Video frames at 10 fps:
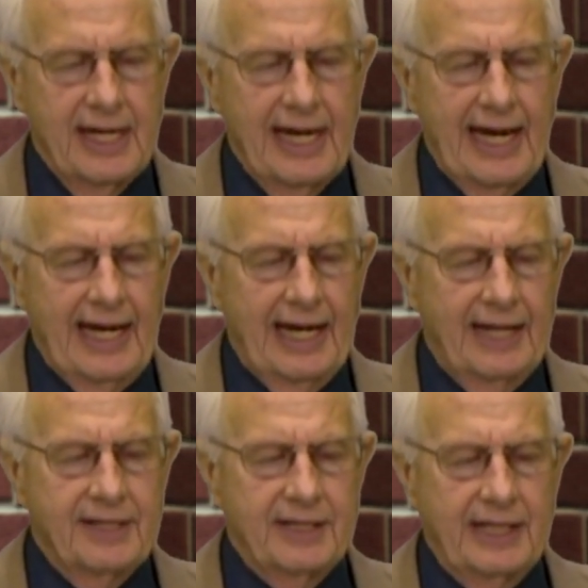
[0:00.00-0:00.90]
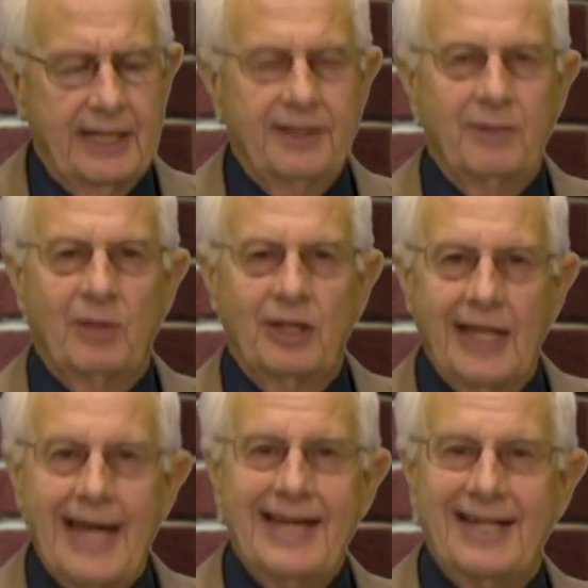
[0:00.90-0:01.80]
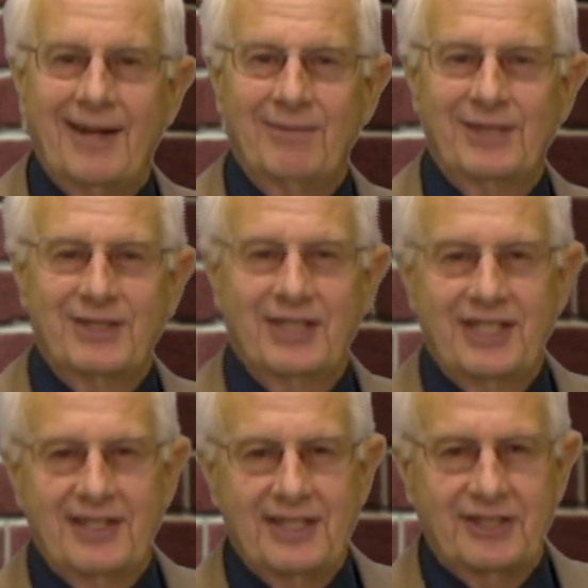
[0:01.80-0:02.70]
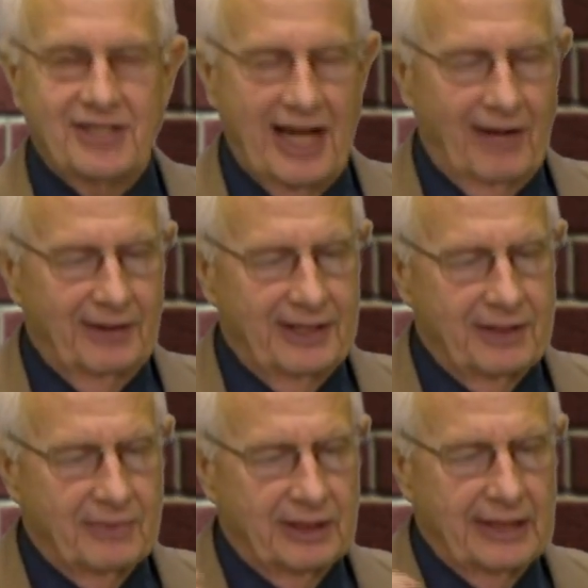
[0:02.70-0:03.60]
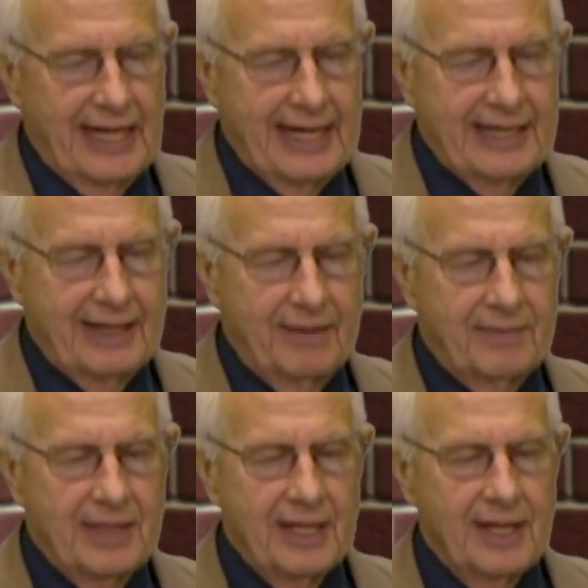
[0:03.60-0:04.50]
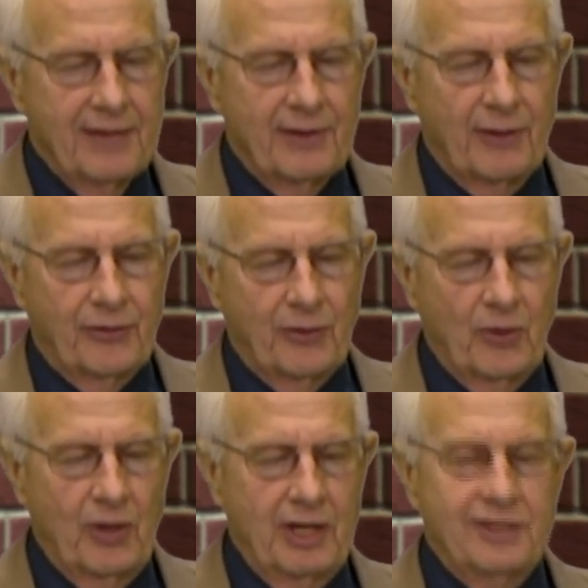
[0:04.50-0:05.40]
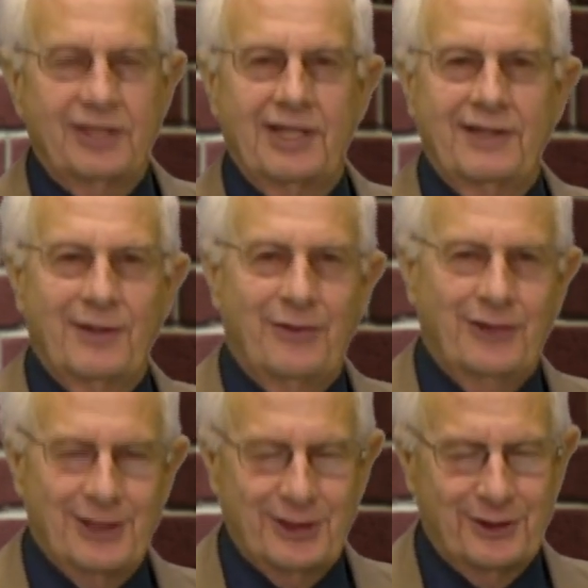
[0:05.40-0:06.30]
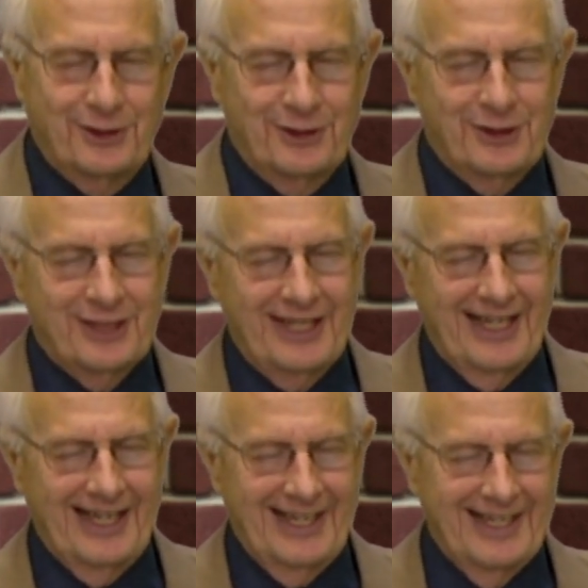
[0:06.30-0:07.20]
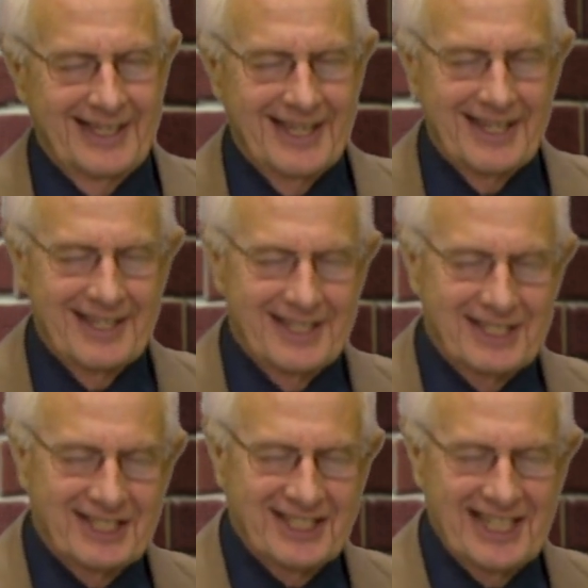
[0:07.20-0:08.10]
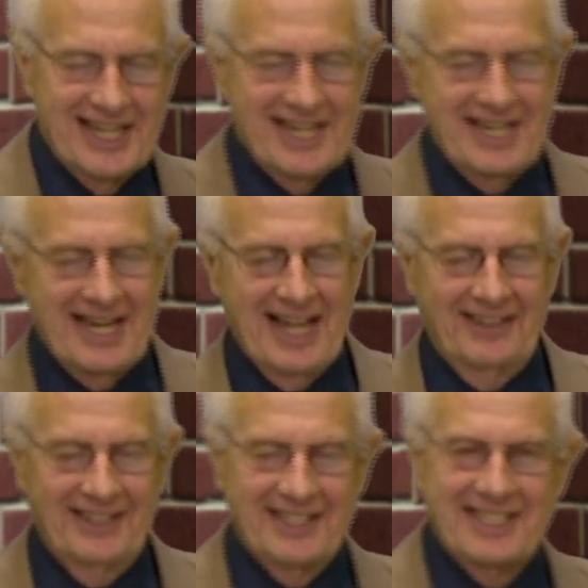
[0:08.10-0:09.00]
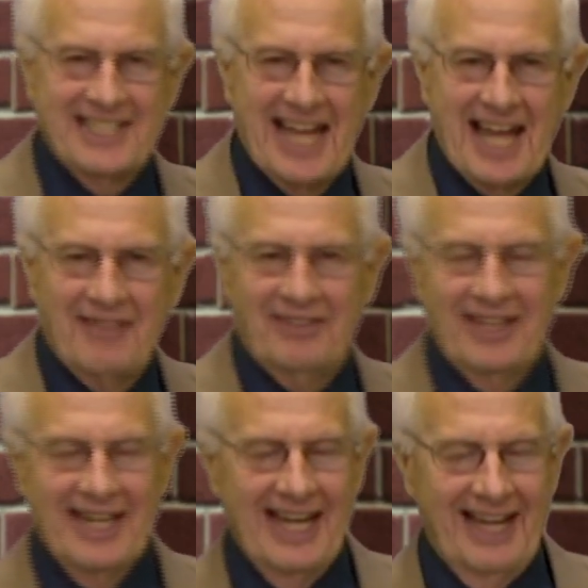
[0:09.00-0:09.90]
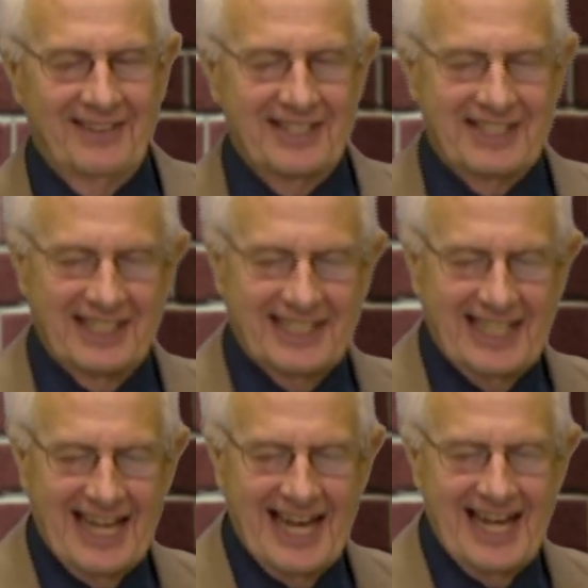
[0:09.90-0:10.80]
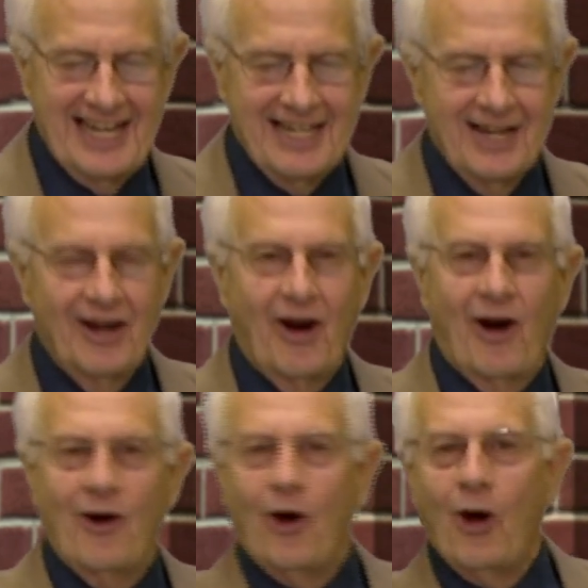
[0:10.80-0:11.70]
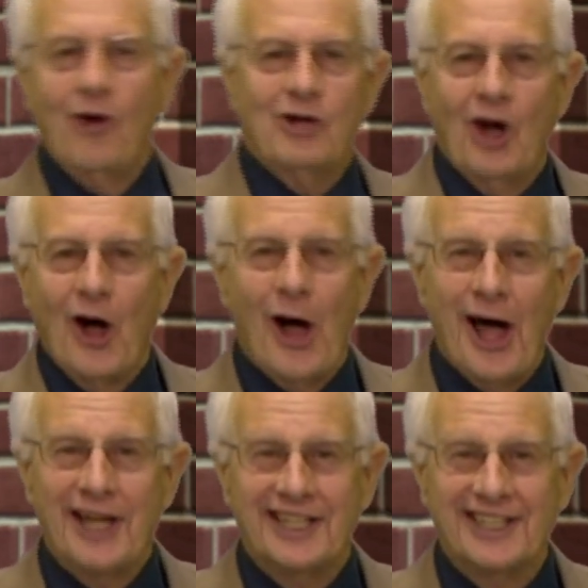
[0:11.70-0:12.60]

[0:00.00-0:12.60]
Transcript: And in the millennium, listen to this now, in the millennium, the thorns and the thistles and the sin and the death and the decay are all gone.